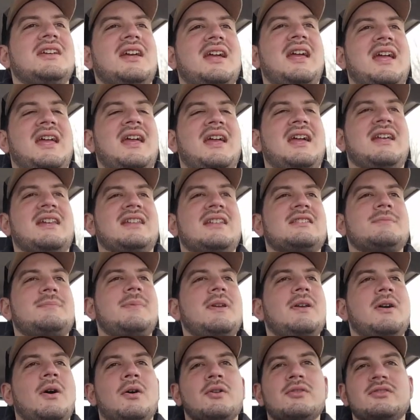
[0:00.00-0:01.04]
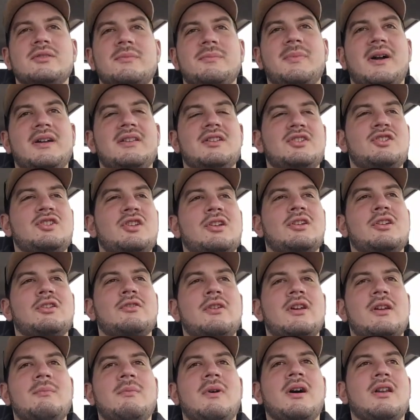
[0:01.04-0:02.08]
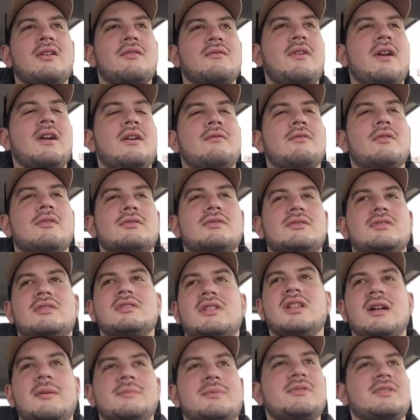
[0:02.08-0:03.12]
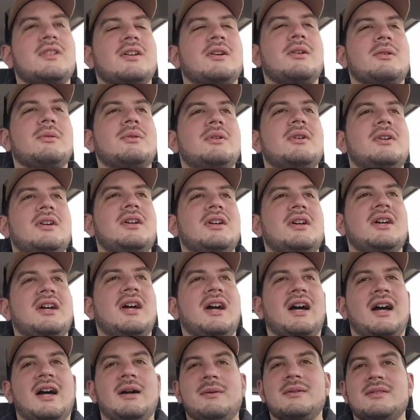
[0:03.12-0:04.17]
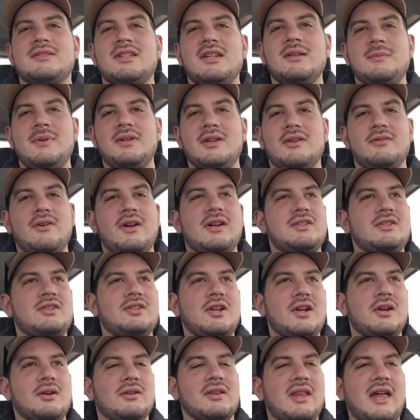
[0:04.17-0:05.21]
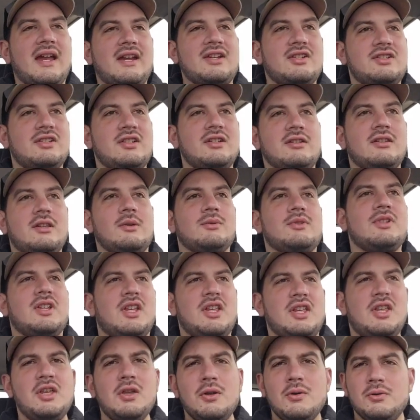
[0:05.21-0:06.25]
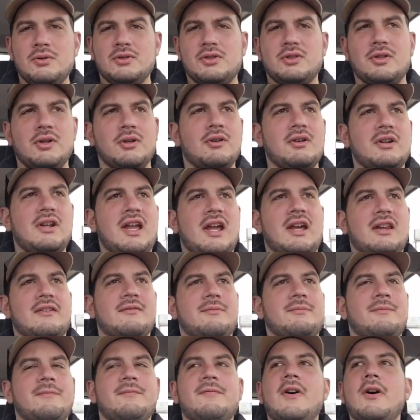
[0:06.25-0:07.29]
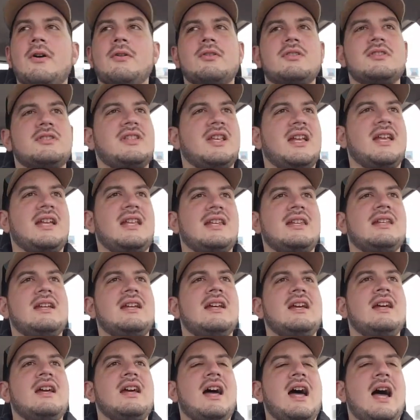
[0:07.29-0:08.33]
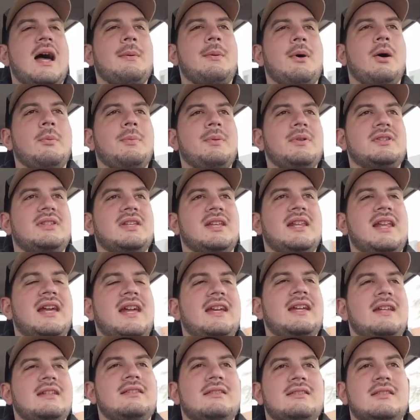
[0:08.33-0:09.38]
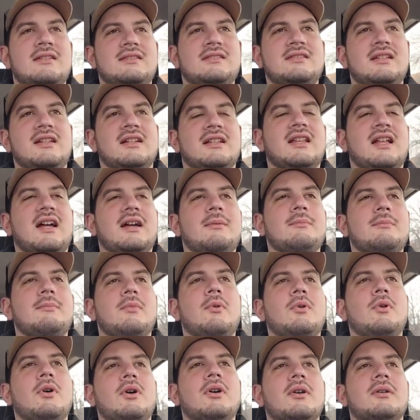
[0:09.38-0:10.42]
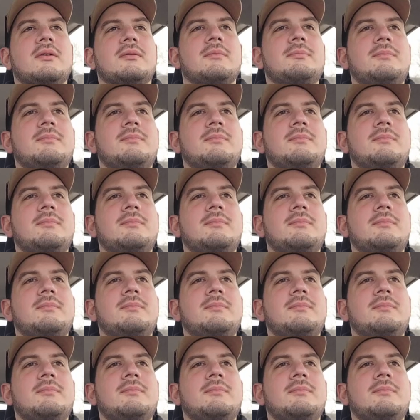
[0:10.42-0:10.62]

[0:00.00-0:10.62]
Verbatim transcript: and it's being hosted by the Sugar Creek Model Railroad Club. So uh, it's going to be a great show. Last year there was a huge turnout of folks, and I'm hoping today to see a lot more